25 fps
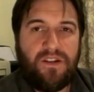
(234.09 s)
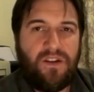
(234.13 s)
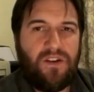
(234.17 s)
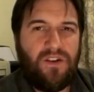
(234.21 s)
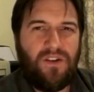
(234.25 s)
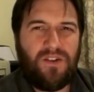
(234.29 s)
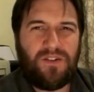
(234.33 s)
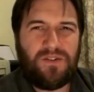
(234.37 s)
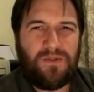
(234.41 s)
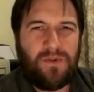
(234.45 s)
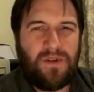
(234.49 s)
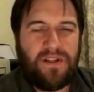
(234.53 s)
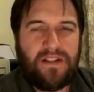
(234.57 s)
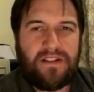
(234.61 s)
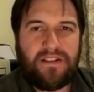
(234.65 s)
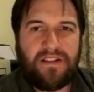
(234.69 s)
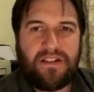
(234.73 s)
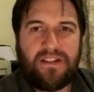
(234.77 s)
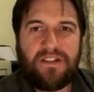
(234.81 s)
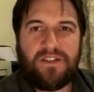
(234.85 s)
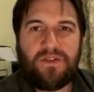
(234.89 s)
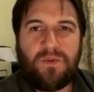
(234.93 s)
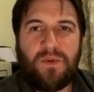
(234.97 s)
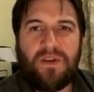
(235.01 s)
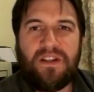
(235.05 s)
No, not
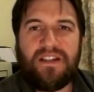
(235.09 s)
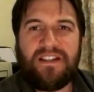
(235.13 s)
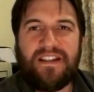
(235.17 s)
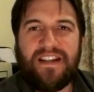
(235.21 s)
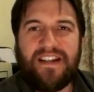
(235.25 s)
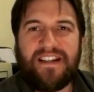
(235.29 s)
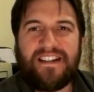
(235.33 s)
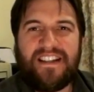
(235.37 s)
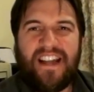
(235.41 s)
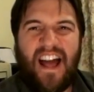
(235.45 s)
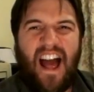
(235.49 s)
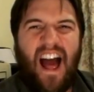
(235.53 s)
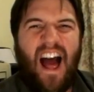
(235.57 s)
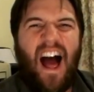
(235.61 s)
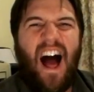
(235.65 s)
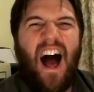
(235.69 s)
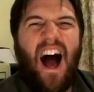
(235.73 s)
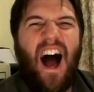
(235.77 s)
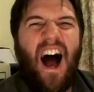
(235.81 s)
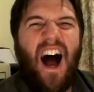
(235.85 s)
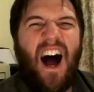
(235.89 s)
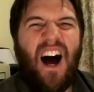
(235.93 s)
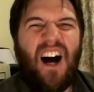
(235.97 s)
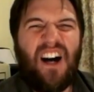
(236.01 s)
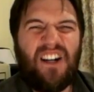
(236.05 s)
26.
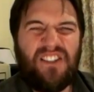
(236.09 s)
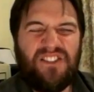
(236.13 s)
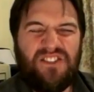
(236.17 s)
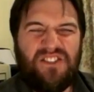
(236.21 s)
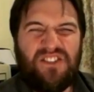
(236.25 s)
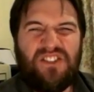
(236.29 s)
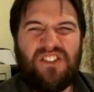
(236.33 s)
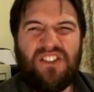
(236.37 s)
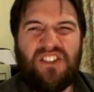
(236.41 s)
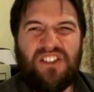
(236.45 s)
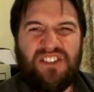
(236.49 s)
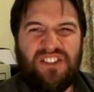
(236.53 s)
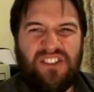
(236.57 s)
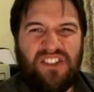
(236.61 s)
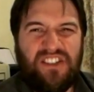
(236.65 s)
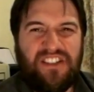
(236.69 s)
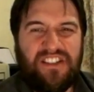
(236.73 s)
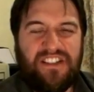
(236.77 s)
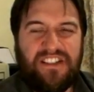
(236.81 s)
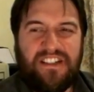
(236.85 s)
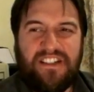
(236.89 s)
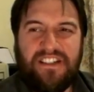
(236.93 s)
2600.